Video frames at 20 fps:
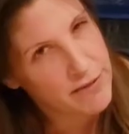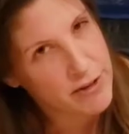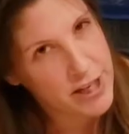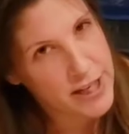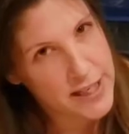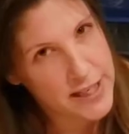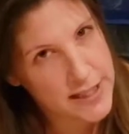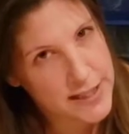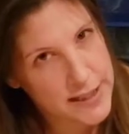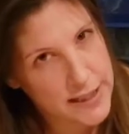
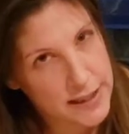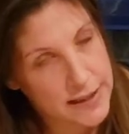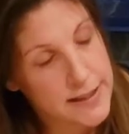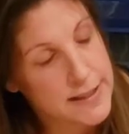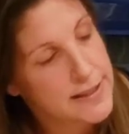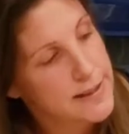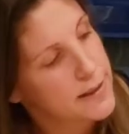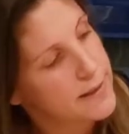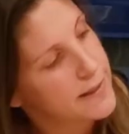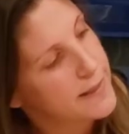reading skill
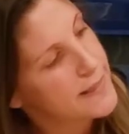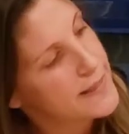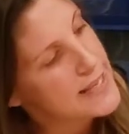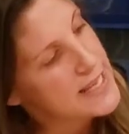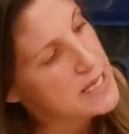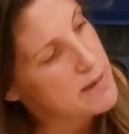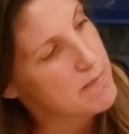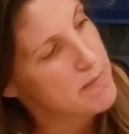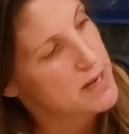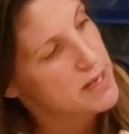is
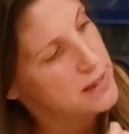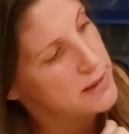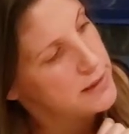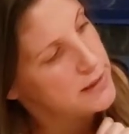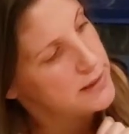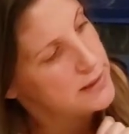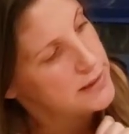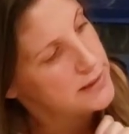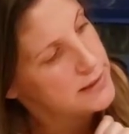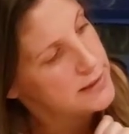theme.
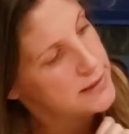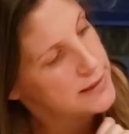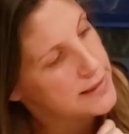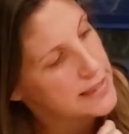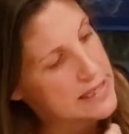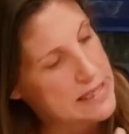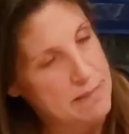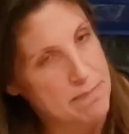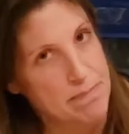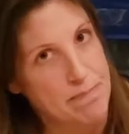
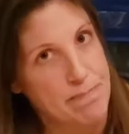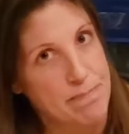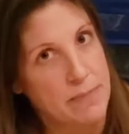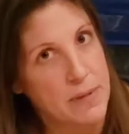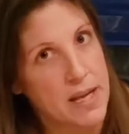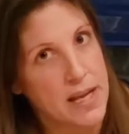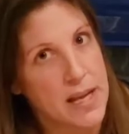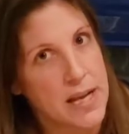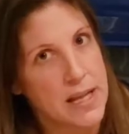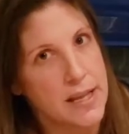
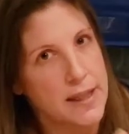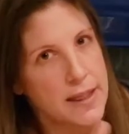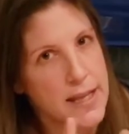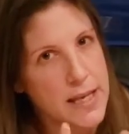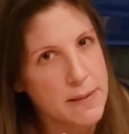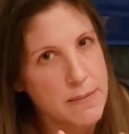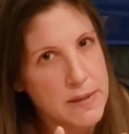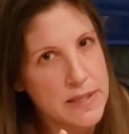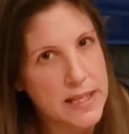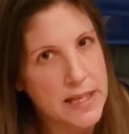And
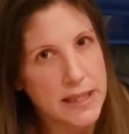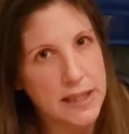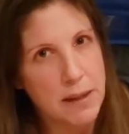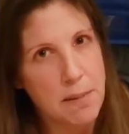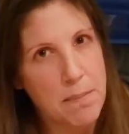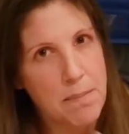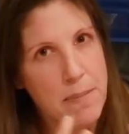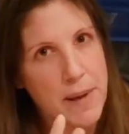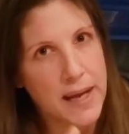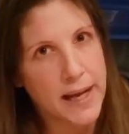theme is
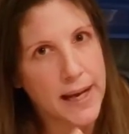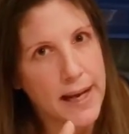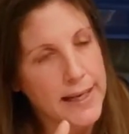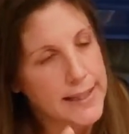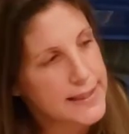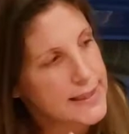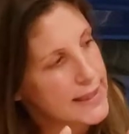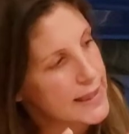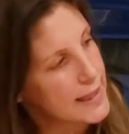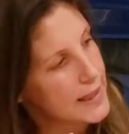like the big
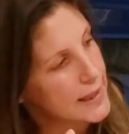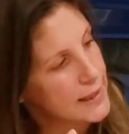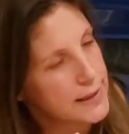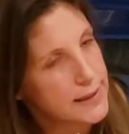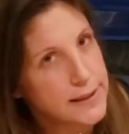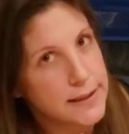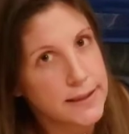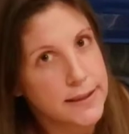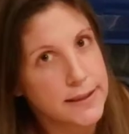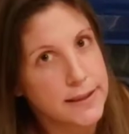idea,
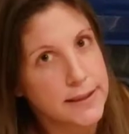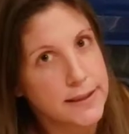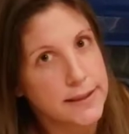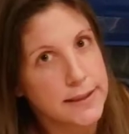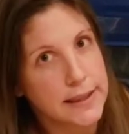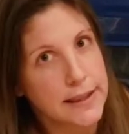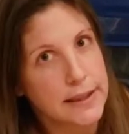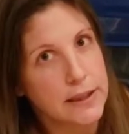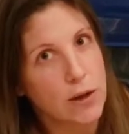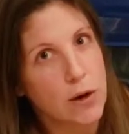
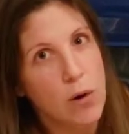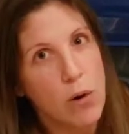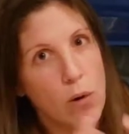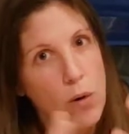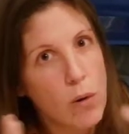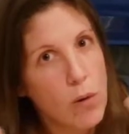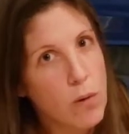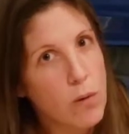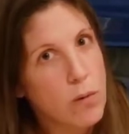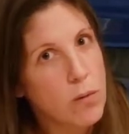like the
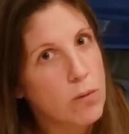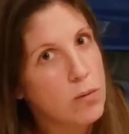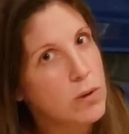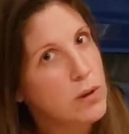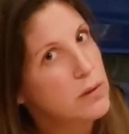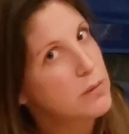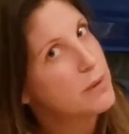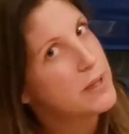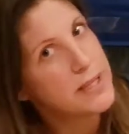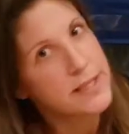whole,
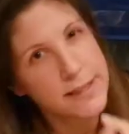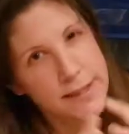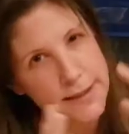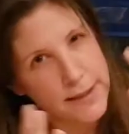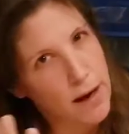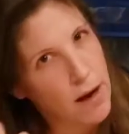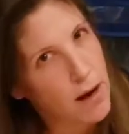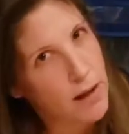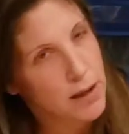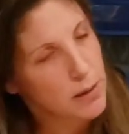what is this
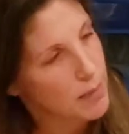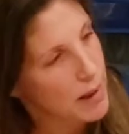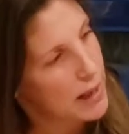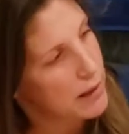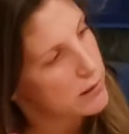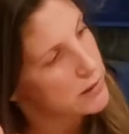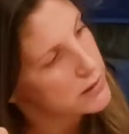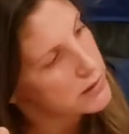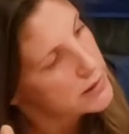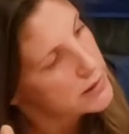all about?